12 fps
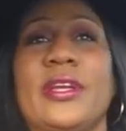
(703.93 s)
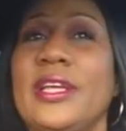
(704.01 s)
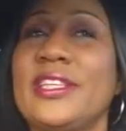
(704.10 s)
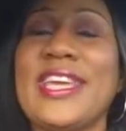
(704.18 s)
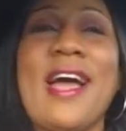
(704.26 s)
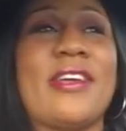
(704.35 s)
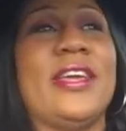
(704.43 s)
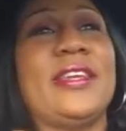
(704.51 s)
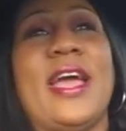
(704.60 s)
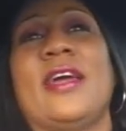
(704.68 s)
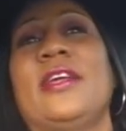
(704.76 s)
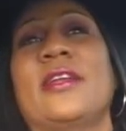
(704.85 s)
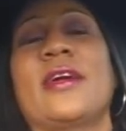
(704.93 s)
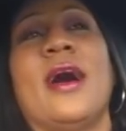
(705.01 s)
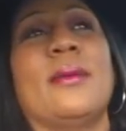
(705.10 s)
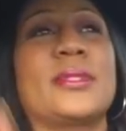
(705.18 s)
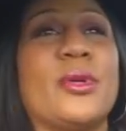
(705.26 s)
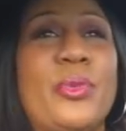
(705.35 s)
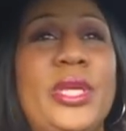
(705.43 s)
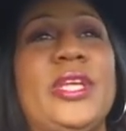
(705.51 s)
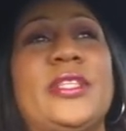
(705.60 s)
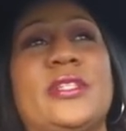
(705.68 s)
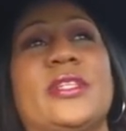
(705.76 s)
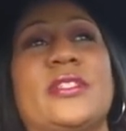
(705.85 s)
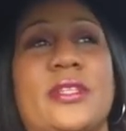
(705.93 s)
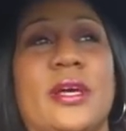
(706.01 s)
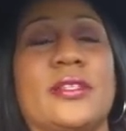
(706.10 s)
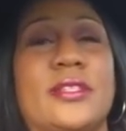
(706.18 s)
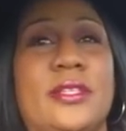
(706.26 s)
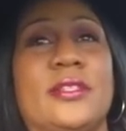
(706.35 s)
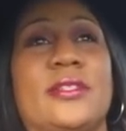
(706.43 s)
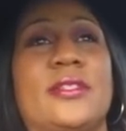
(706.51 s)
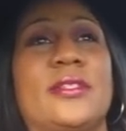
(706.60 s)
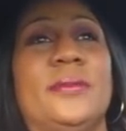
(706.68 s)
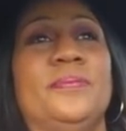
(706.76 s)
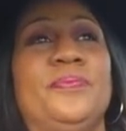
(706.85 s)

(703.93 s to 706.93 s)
and y'all get down in the comments and we need to discuss this.